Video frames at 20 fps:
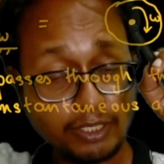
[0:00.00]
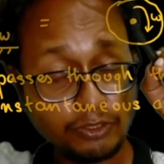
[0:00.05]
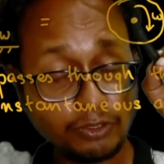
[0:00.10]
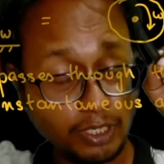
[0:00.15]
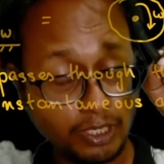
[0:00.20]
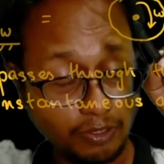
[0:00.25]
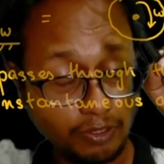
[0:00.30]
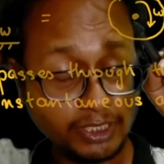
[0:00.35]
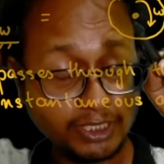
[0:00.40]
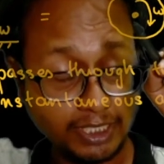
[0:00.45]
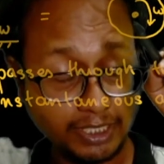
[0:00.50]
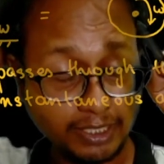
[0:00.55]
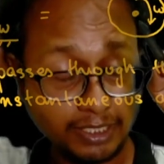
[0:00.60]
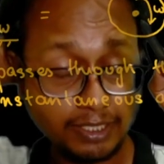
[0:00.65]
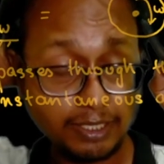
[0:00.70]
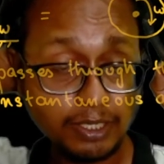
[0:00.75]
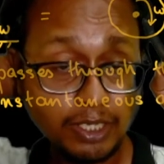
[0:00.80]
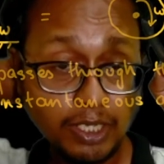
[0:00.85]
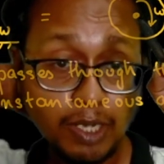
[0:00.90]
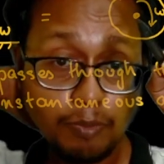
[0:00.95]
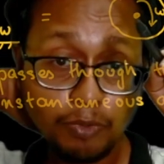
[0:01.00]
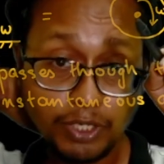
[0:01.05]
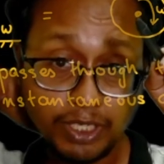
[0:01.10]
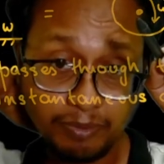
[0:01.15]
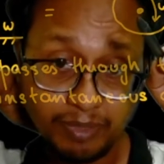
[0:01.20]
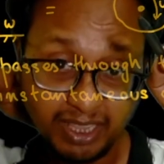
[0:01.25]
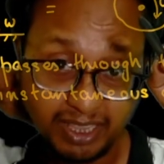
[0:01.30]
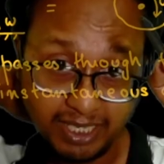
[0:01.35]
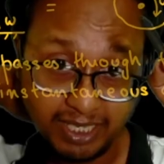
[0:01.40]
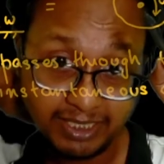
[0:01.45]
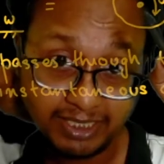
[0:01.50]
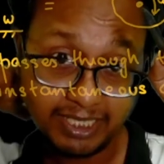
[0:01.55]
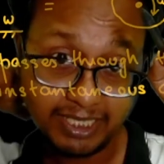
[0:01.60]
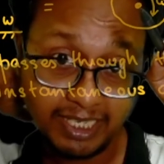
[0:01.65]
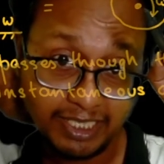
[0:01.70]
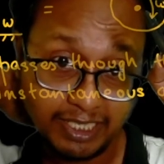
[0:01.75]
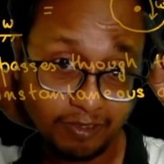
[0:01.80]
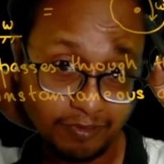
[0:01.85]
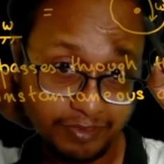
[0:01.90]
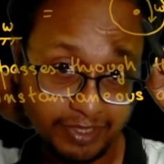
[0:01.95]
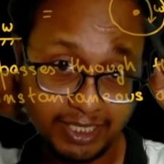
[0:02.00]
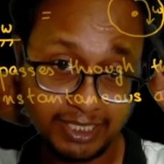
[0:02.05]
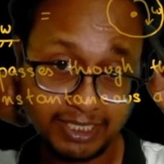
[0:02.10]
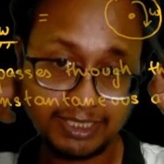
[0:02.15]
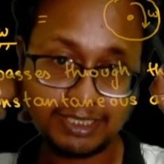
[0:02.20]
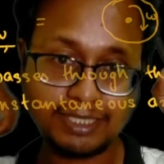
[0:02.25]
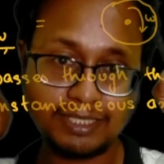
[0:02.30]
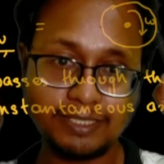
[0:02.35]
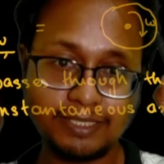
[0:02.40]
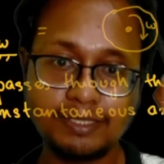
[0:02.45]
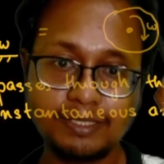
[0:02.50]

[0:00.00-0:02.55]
sorry, not center, put him in the center of the disk.